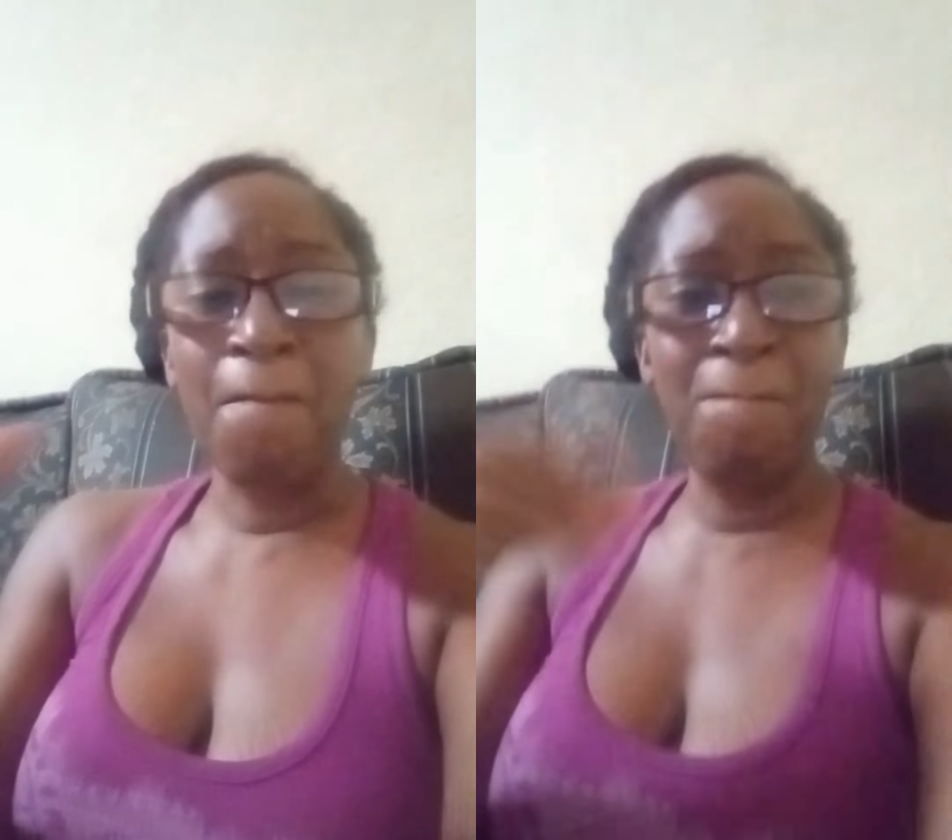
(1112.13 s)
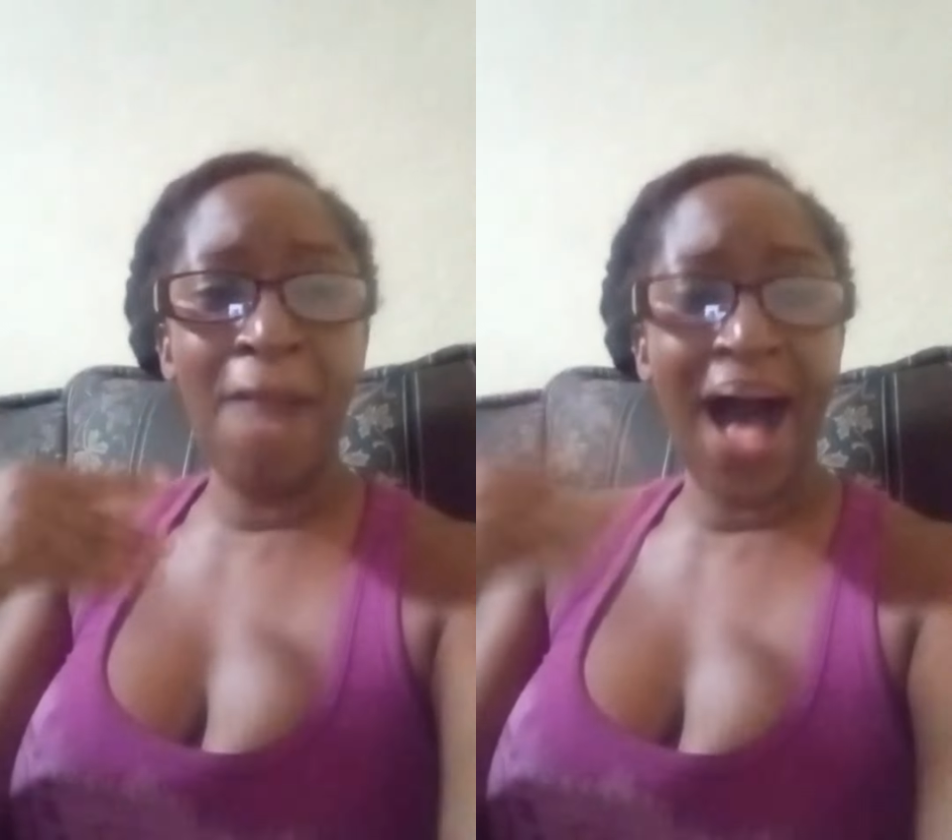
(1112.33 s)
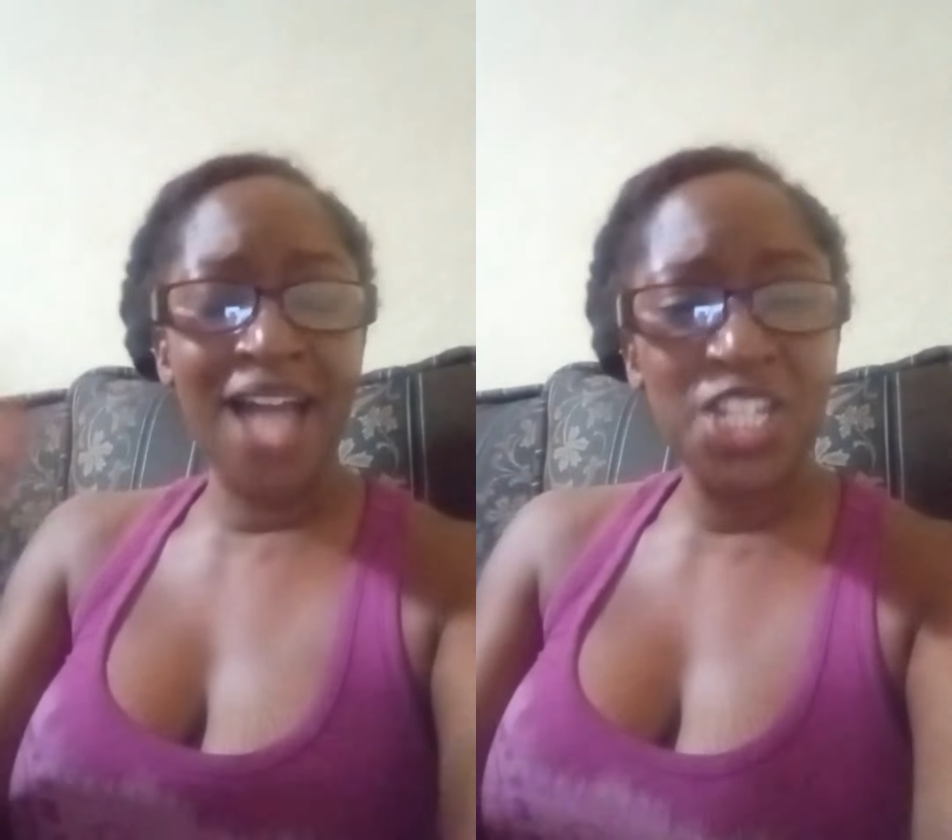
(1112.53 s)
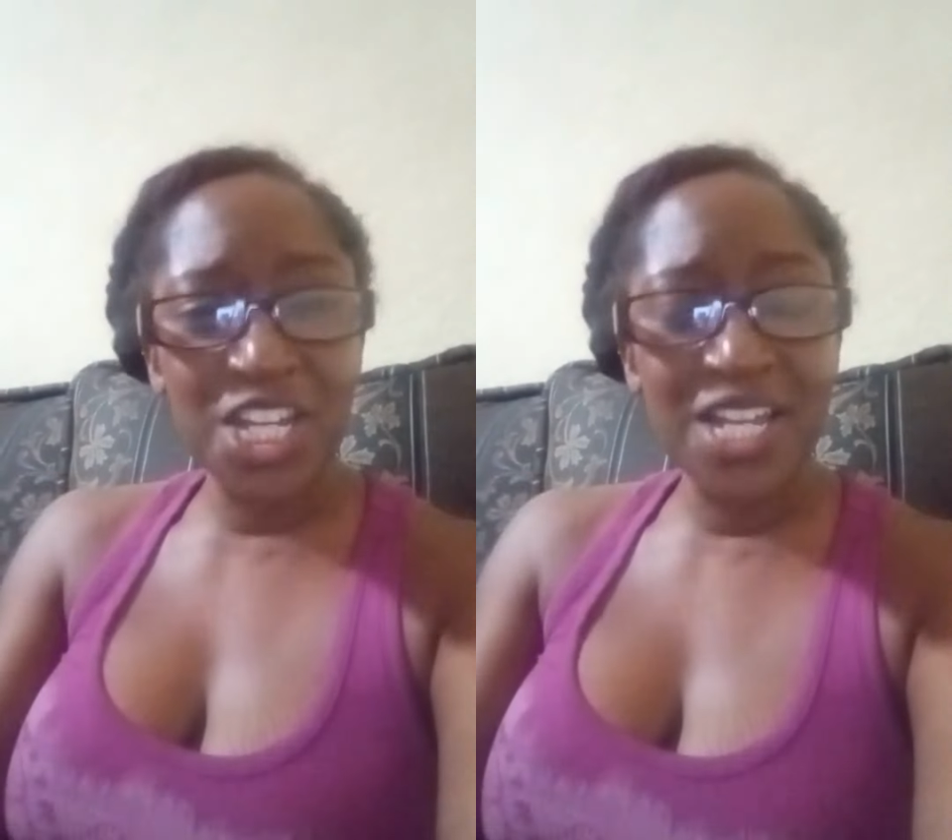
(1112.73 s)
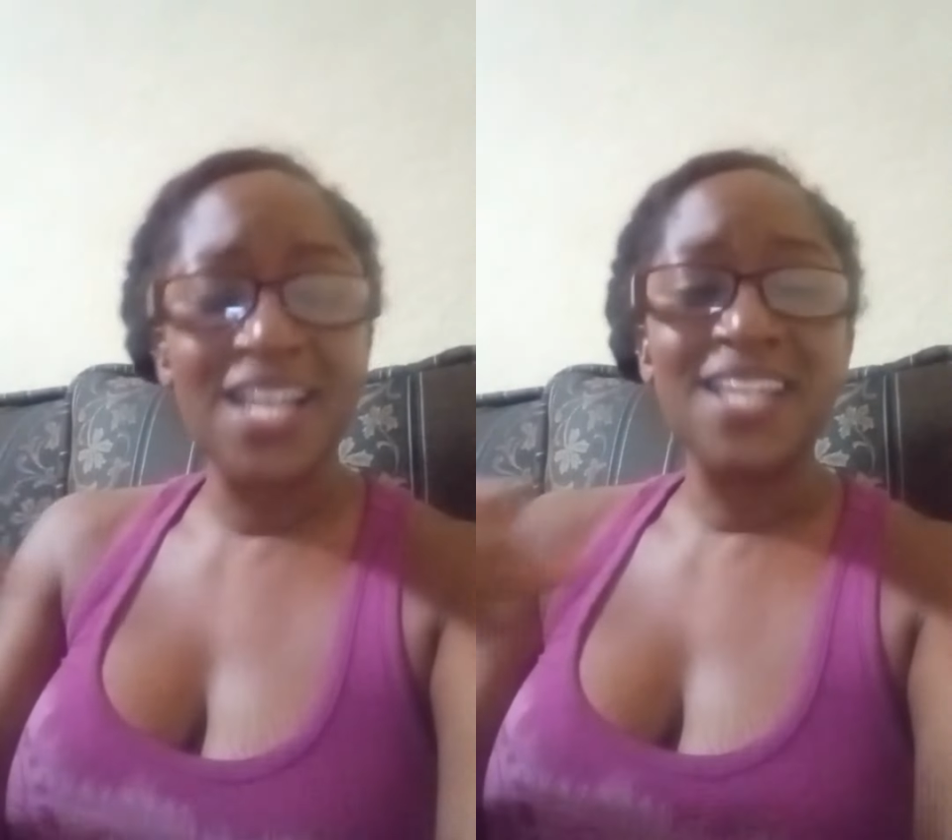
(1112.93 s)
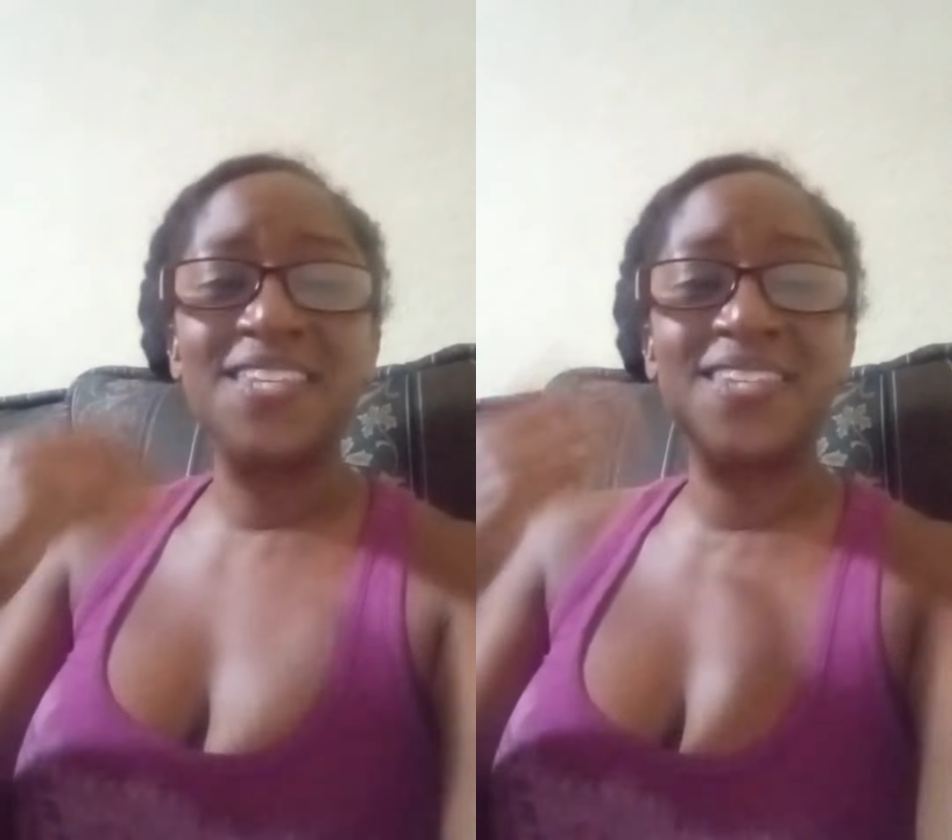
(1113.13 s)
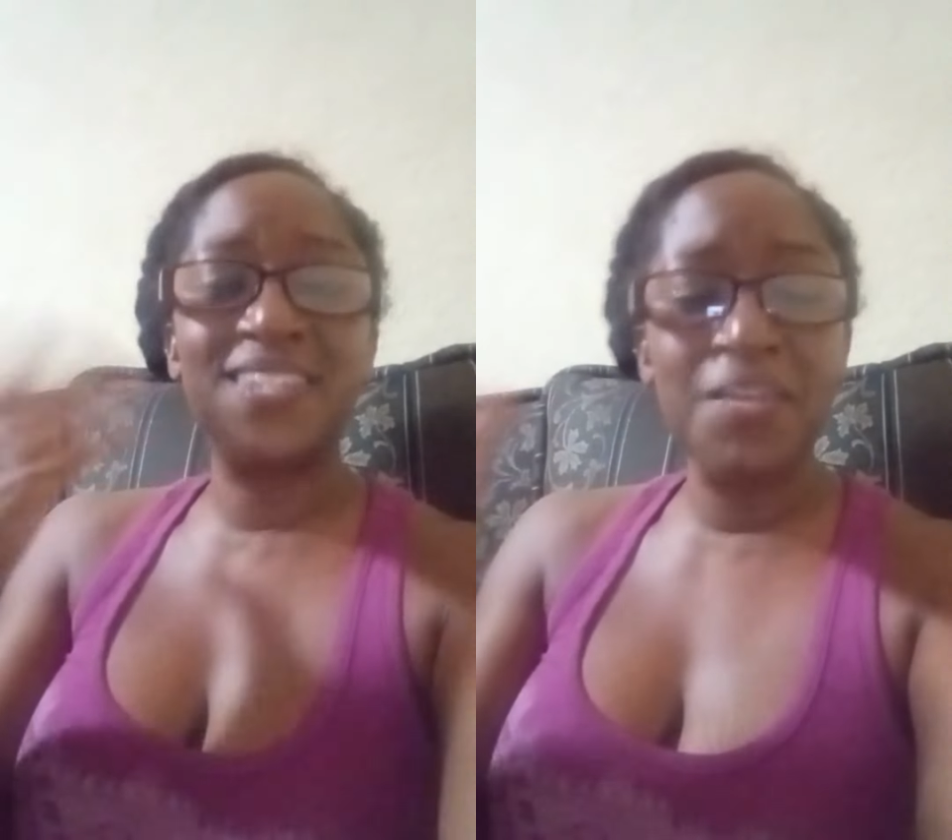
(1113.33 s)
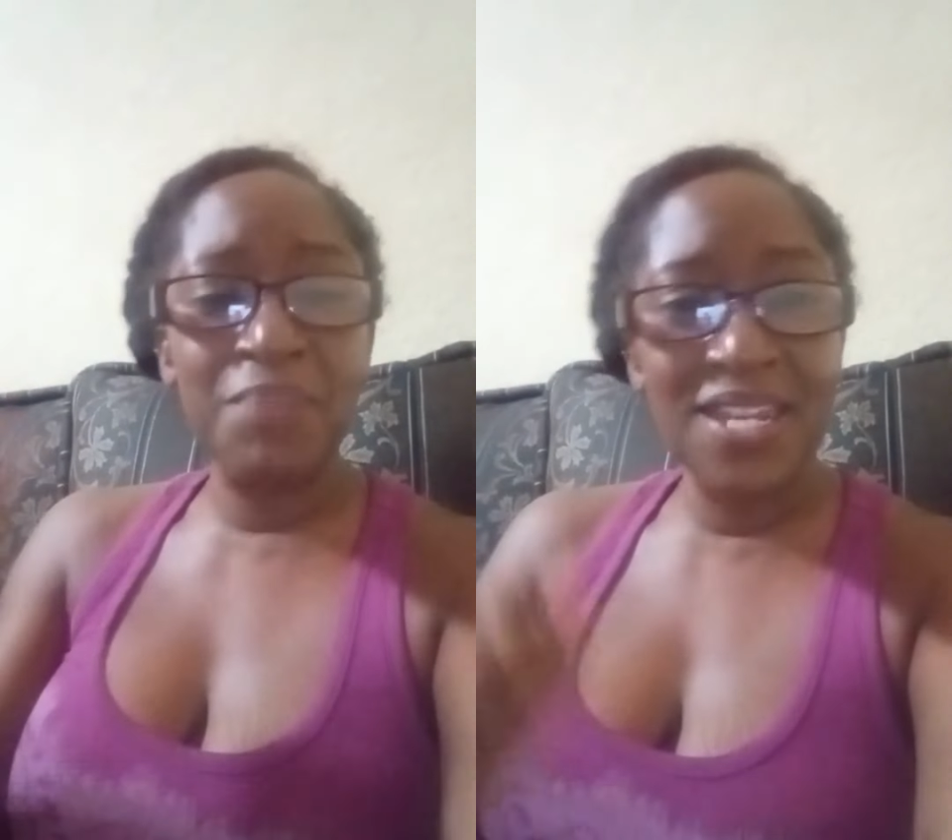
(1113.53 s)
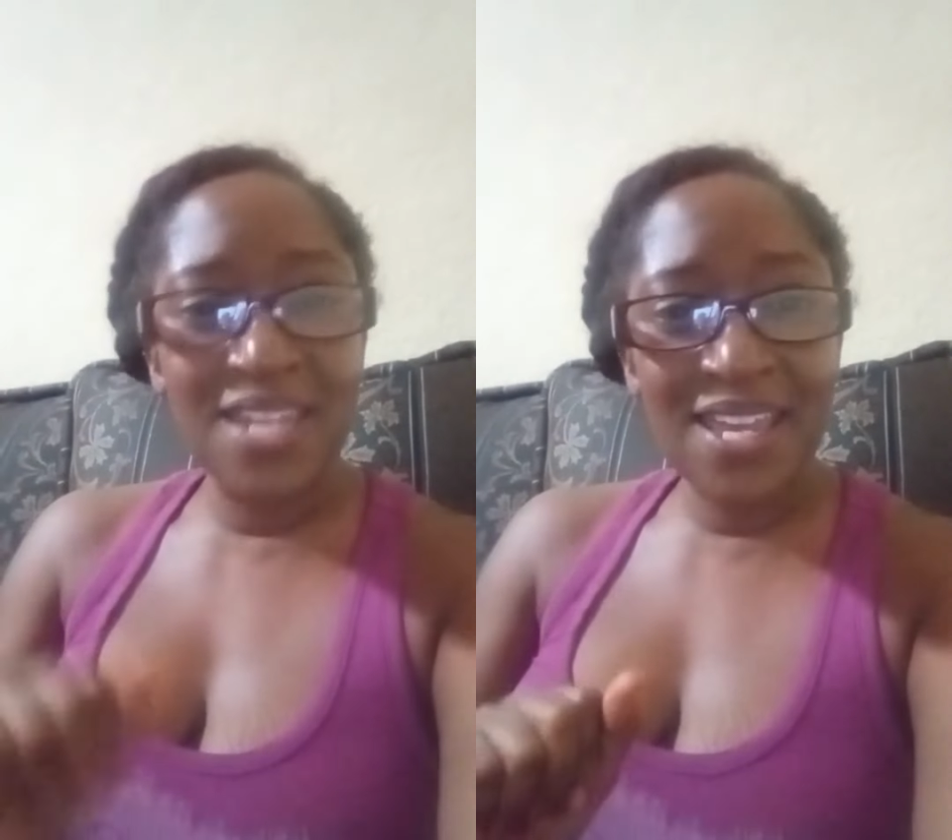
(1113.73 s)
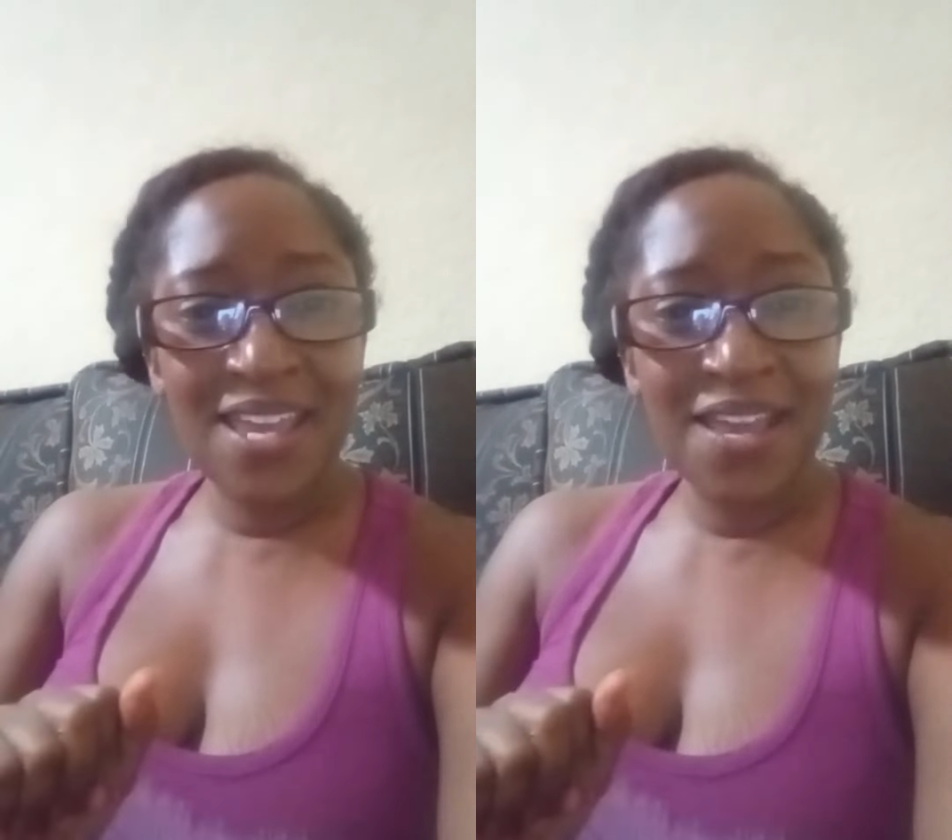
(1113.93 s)
Matcha,
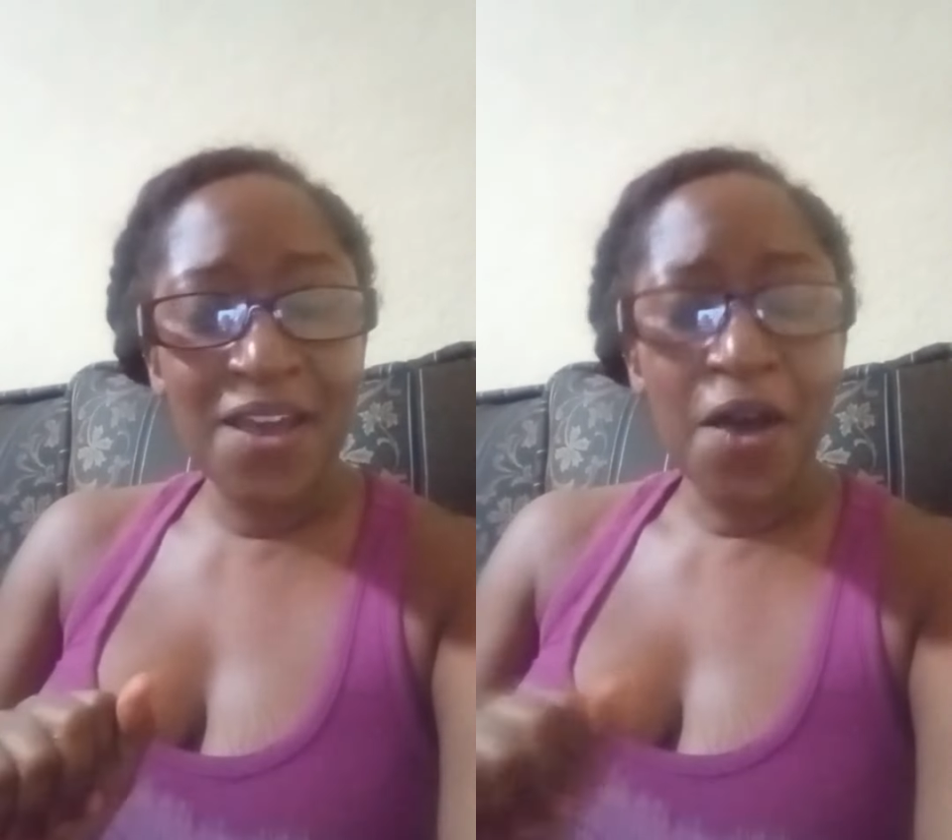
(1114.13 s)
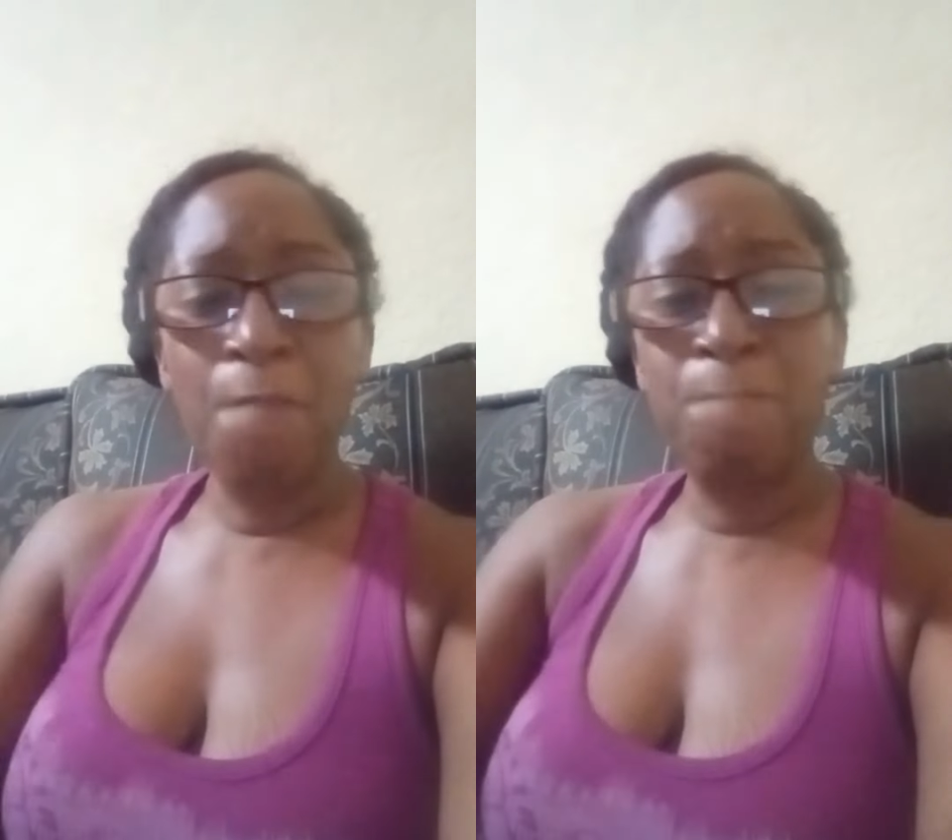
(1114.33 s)
CBD,